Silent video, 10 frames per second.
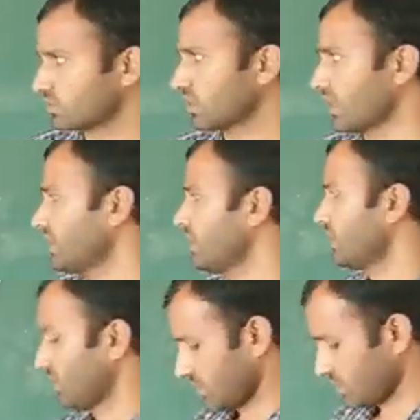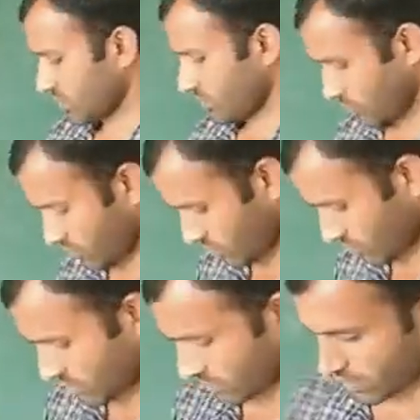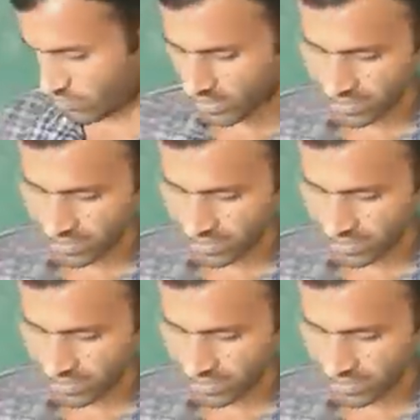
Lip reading: Okay. If you want, you can write